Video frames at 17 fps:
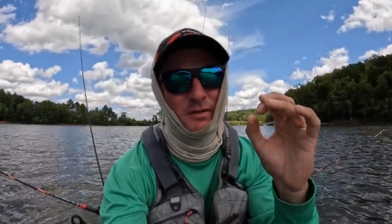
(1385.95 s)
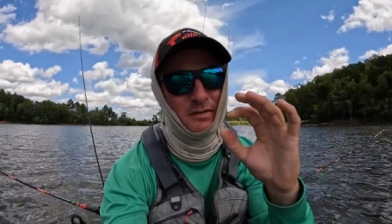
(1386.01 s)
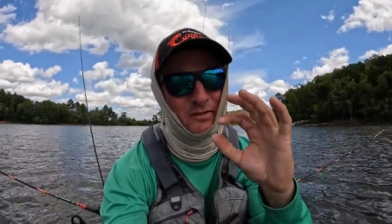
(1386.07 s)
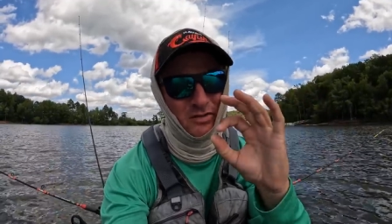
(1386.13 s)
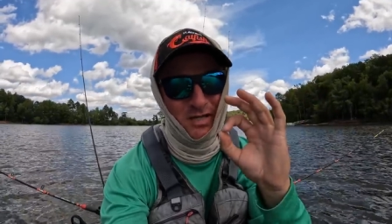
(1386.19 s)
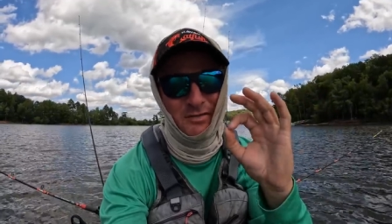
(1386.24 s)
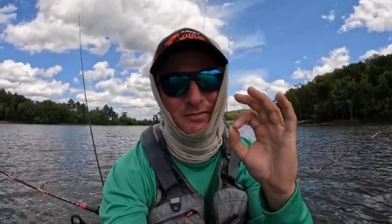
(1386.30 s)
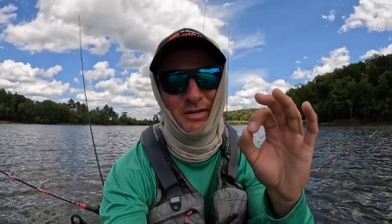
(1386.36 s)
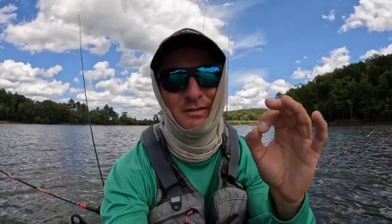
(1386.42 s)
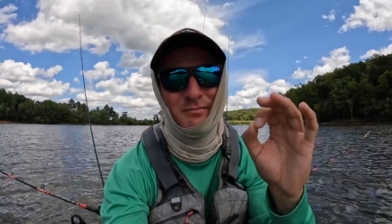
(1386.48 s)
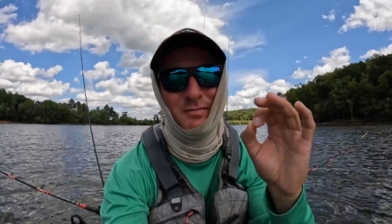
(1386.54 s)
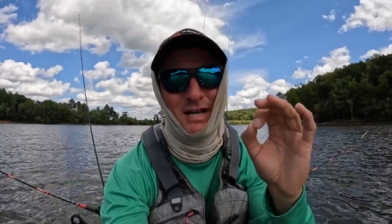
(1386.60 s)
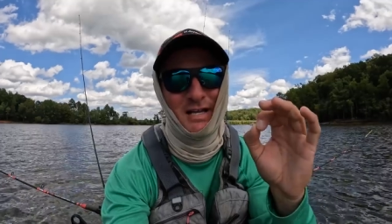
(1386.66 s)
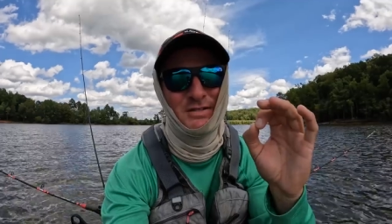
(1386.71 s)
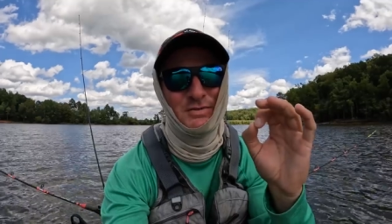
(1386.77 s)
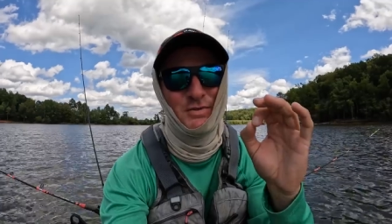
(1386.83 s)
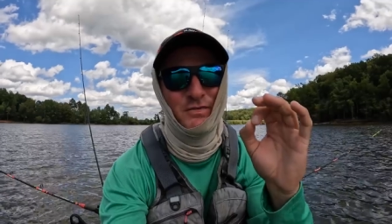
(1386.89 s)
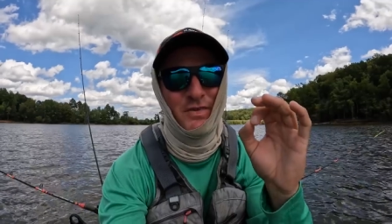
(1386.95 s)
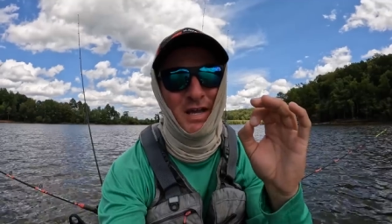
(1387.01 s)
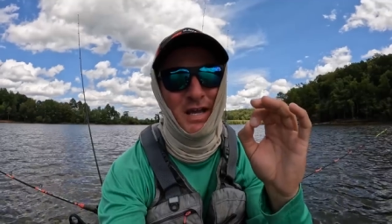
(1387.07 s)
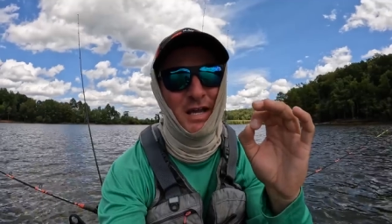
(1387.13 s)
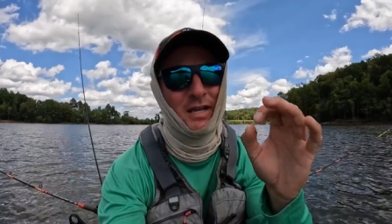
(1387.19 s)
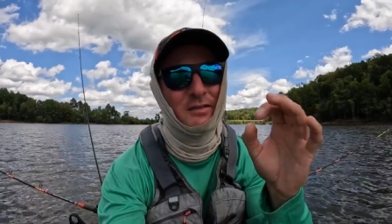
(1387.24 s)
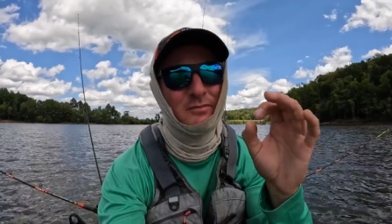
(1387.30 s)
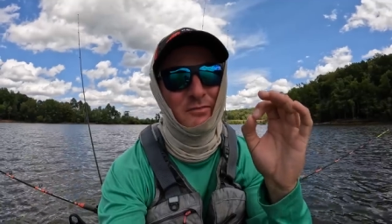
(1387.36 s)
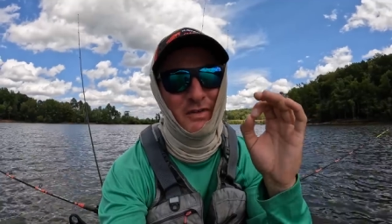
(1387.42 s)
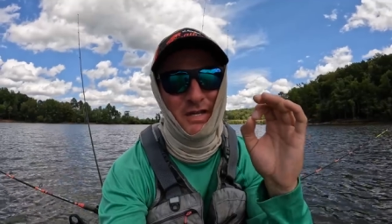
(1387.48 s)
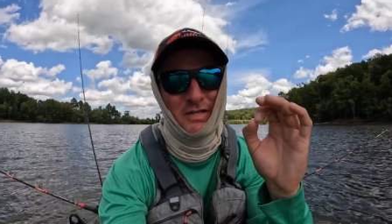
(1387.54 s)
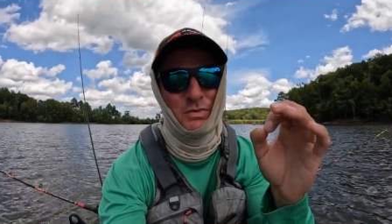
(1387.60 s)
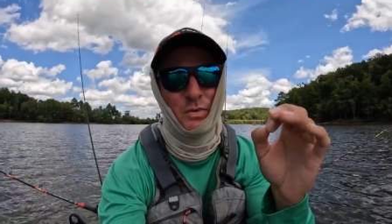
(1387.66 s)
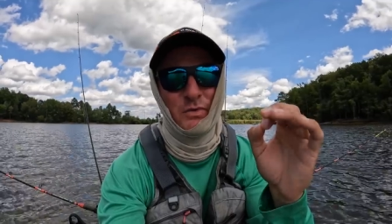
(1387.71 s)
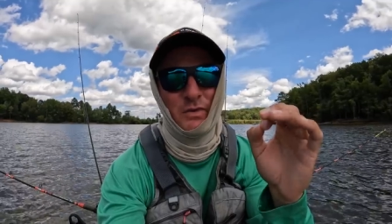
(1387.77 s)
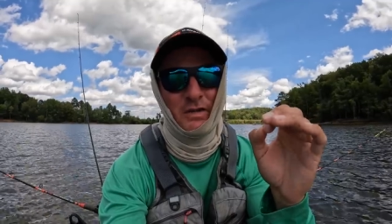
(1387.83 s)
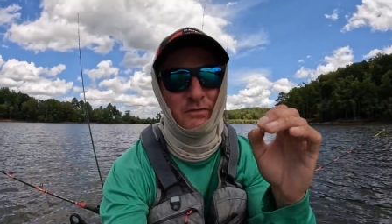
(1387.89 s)
The limited bites we've had,
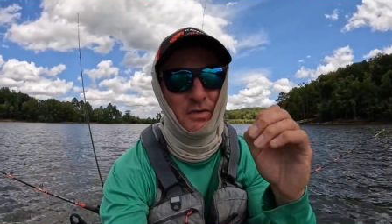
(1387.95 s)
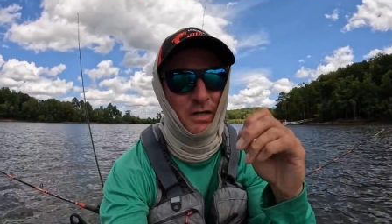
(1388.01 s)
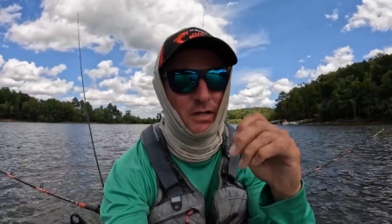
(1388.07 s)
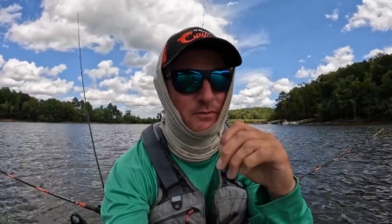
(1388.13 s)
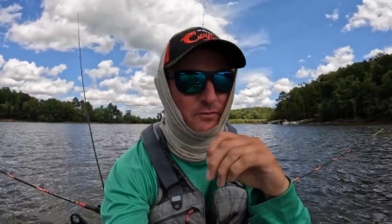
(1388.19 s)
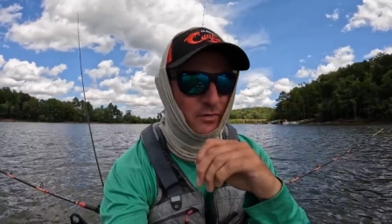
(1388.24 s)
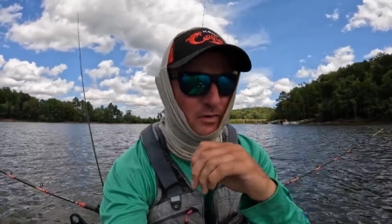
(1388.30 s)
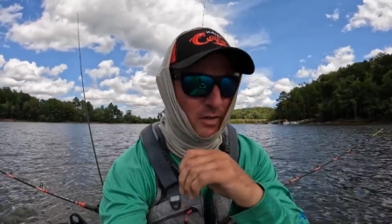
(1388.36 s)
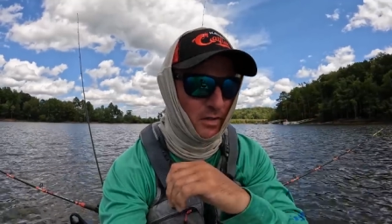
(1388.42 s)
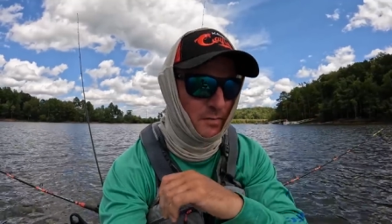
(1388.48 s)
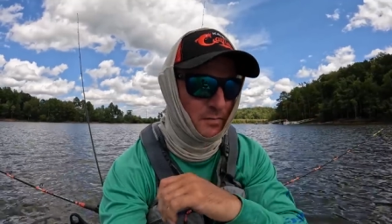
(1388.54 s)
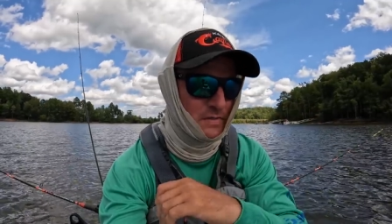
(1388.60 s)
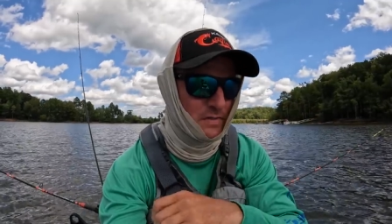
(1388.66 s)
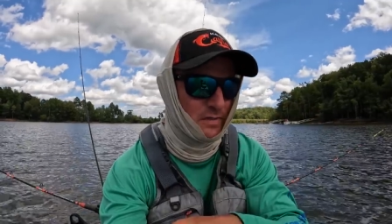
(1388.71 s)
that's where they've come from.